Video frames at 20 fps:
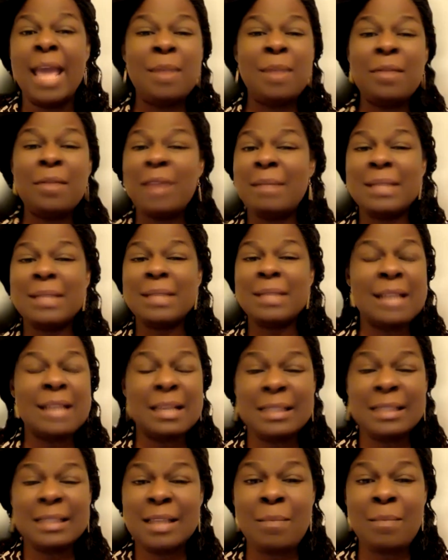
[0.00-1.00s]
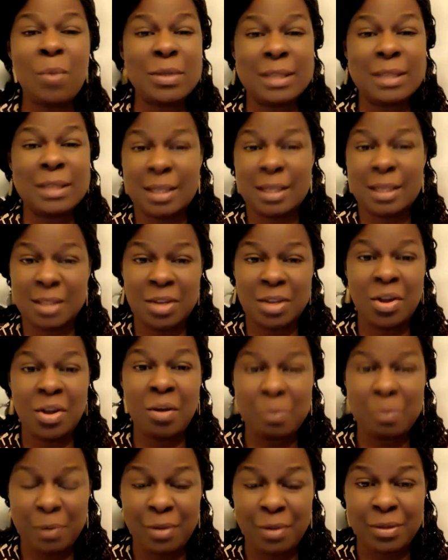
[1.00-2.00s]
Miriam did not see Moses as a
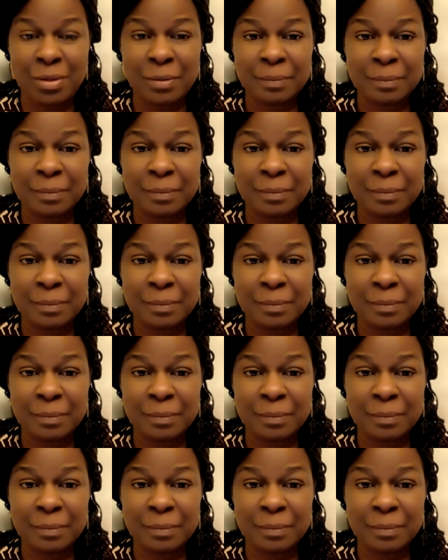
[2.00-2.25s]
young brother.